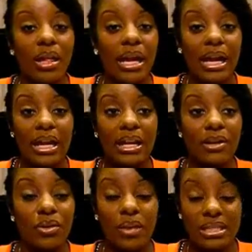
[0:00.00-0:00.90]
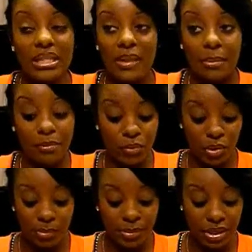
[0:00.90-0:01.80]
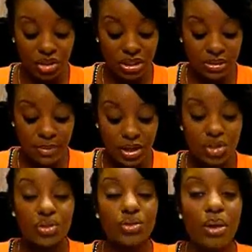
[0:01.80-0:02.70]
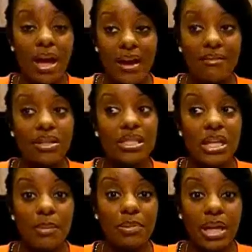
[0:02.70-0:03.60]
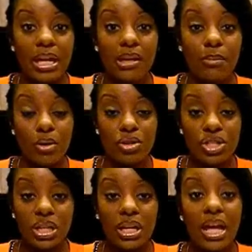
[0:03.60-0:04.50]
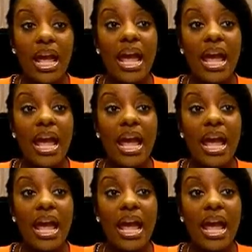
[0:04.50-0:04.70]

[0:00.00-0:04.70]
And I know I said that before, but just make sure you have a set plan in motion.